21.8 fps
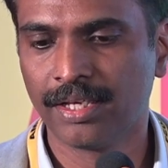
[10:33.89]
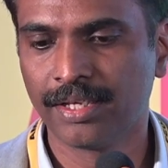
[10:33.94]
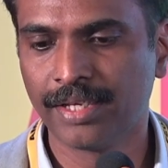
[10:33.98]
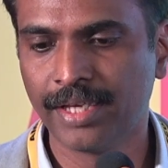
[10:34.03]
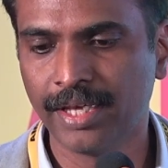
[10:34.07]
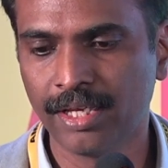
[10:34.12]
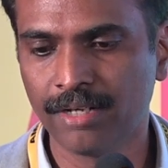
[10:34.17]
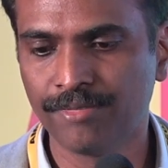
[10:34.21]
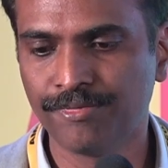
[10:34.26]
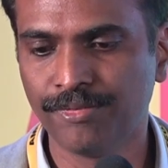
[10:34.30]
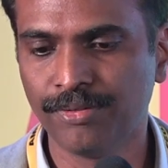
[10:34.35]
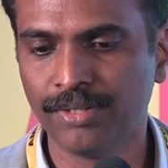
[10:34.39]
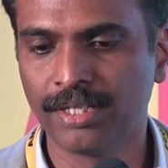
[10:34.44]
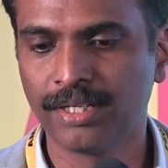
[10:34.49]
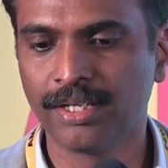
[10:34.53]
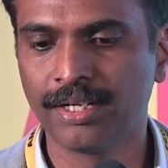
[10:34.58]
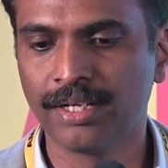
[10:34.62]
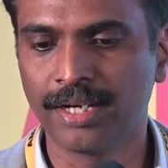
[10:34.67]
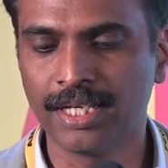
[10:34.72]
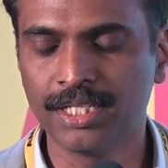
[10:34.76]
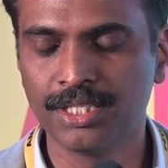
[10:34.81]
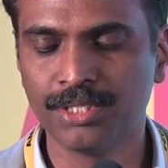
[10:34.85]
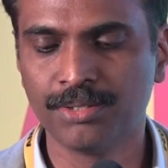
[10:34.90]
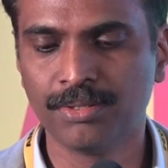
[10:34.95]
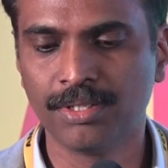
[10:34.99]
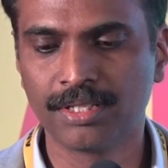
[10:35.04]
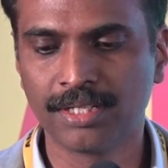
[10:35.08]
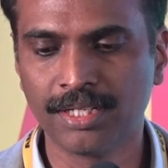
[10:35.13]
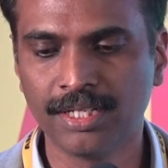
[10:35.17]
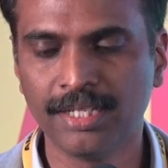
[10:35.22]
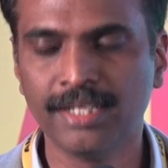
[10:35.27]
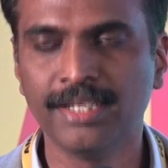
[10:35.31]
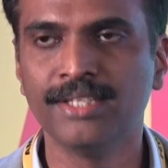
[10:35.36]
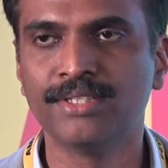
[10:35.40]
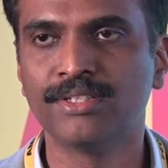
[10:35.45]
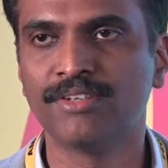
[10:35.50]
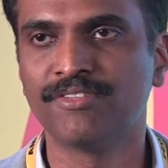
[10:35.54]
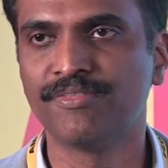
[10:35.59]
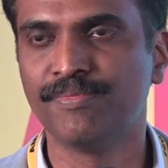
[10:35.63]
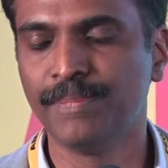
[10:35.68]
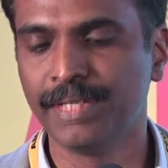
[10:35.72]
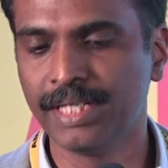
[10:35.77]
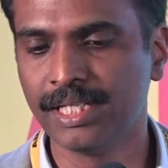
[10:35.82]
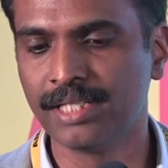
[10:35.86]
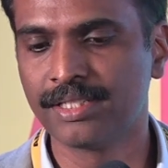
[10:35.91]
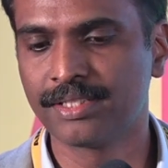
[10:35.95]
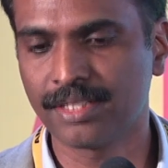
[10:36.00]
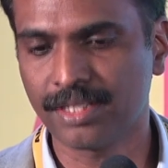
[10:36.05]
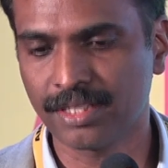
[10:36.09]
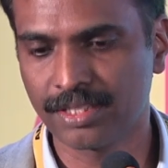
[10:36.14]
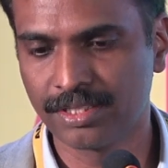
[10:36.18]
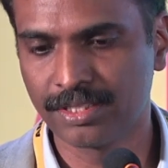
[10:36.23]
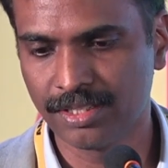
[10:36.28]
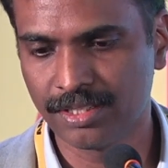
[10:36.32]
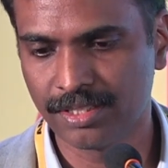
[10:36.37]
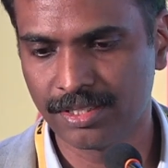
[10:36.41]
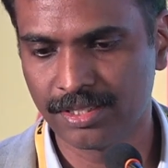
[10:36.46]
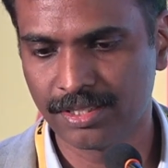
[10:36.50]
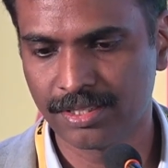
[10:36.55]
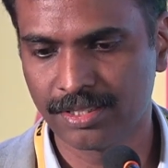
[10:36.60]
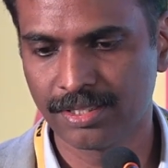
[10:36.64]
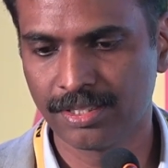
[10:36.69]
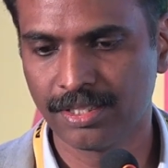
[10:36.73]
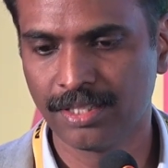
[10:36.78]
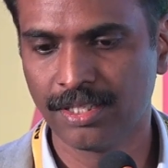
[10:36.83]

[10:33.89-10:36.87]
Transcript: careful and gradual release of medial structures.